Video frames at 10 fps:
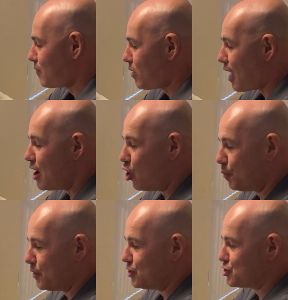I. I
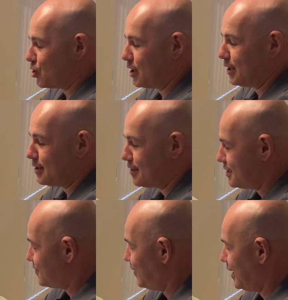hope you enjoyed
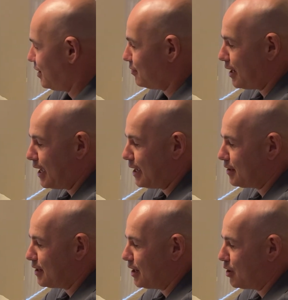this video,
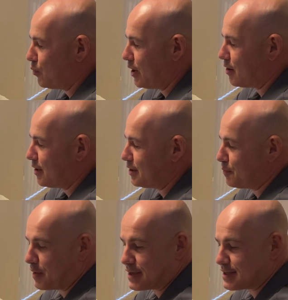and we are in the
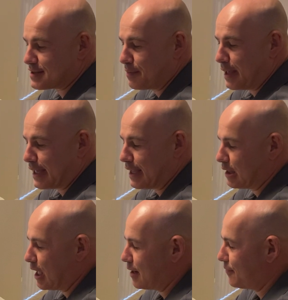process of making
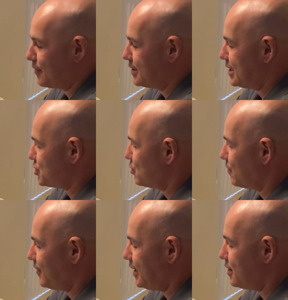a lot of additional
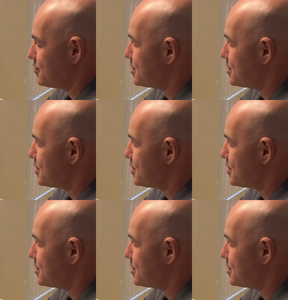videos